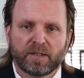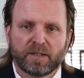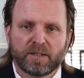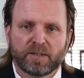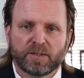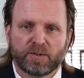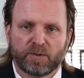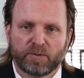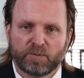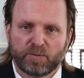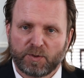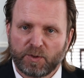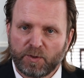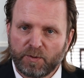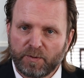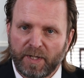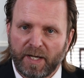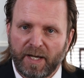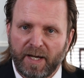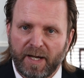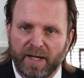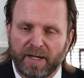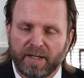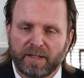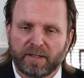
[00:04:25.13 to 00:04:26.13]
So do
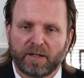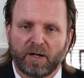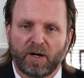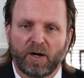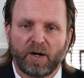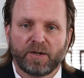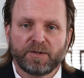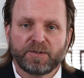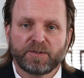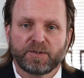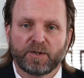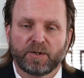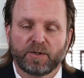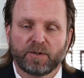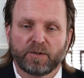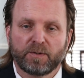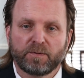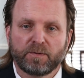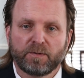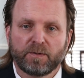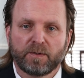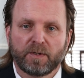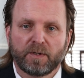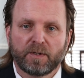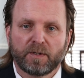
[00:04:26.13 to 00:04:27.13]
that.
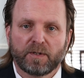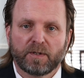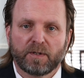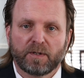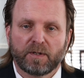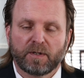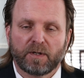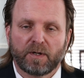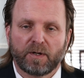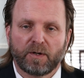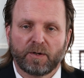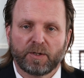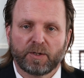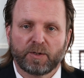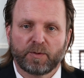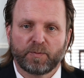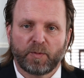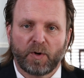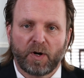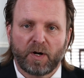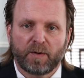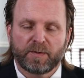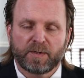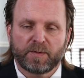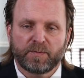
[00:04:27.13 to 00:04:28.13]
Also, on the
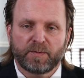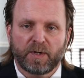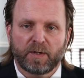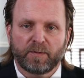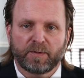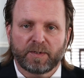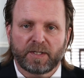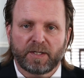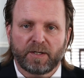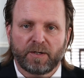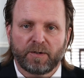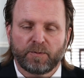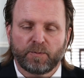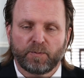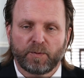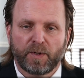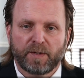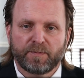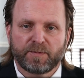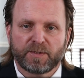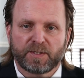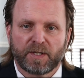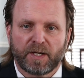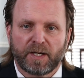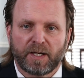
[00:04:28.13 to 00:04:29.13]
Department of Public Health
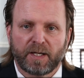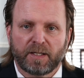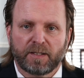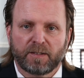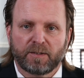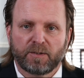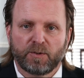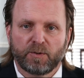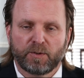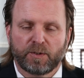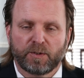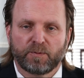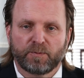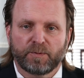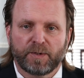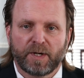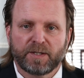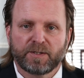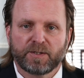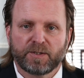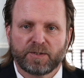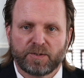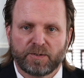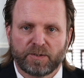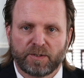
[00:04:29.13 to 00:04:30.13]
website, you can
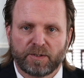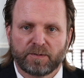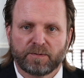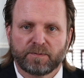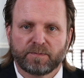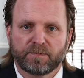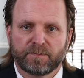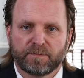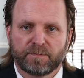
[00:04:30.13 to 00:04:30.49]
register.